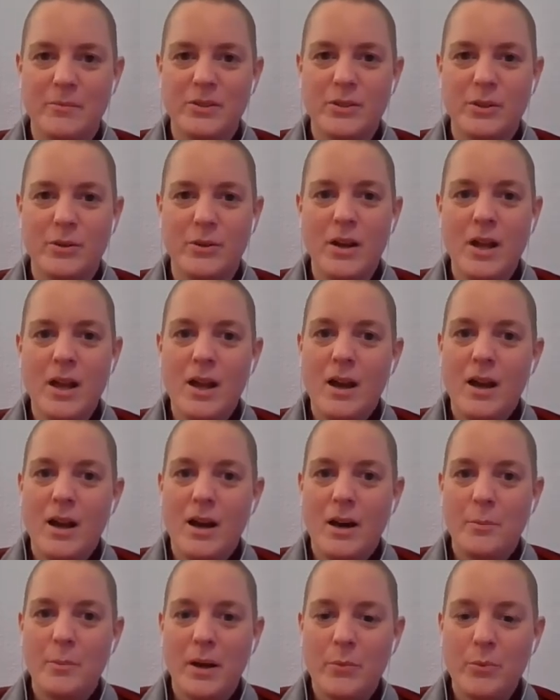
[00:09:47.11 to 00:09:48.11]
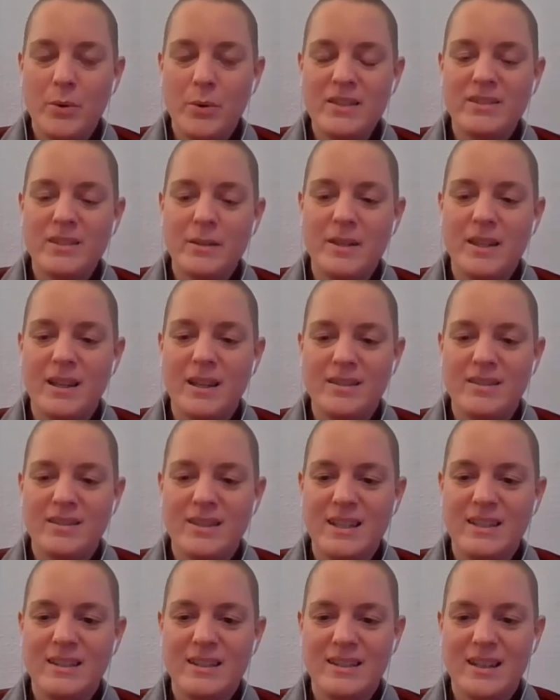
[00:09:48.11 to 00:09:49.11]
So by wisdom, he can
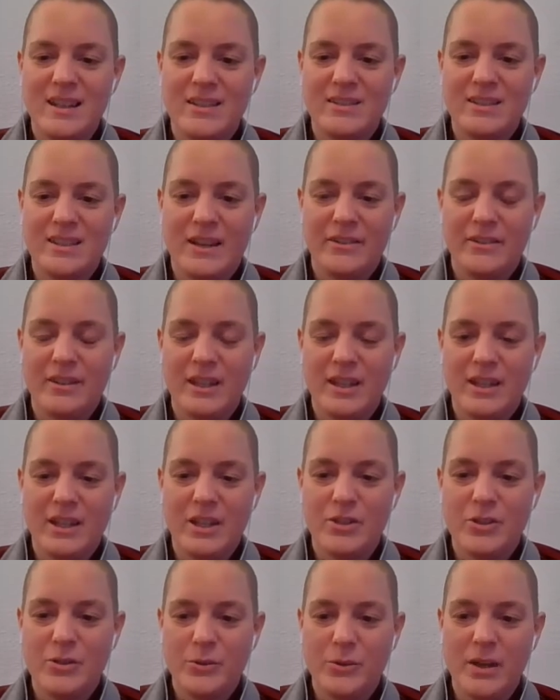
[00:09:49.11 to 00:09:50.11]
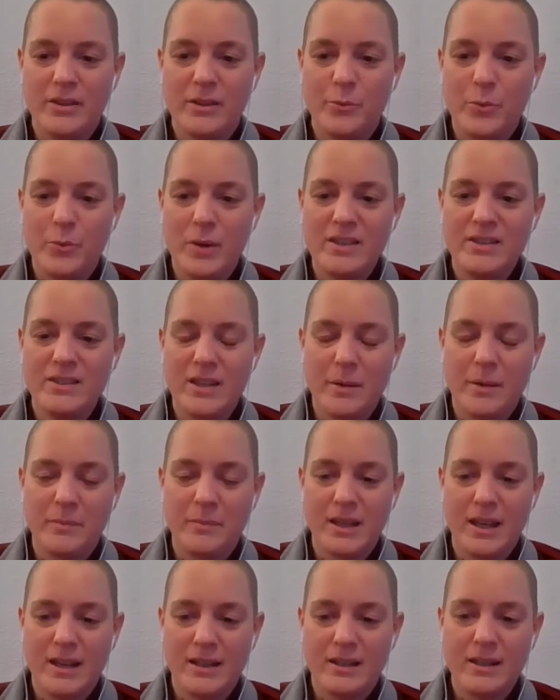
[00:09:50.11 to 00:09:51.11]
see that there's nothing he can do, and the wisdom
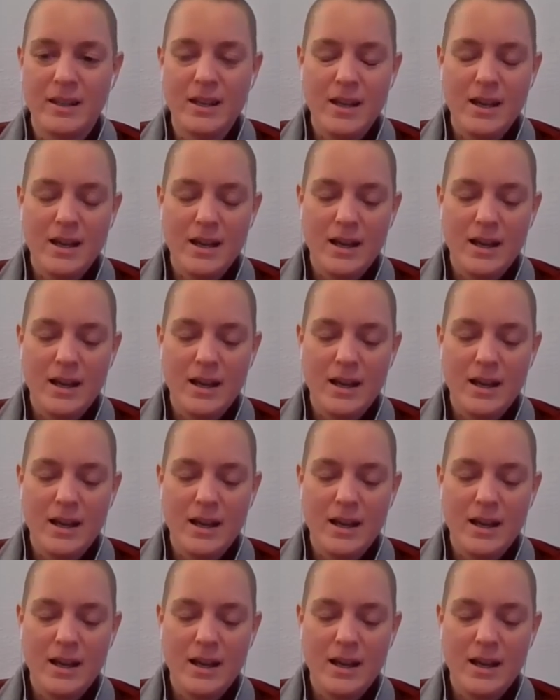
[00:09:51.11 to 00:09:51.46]
then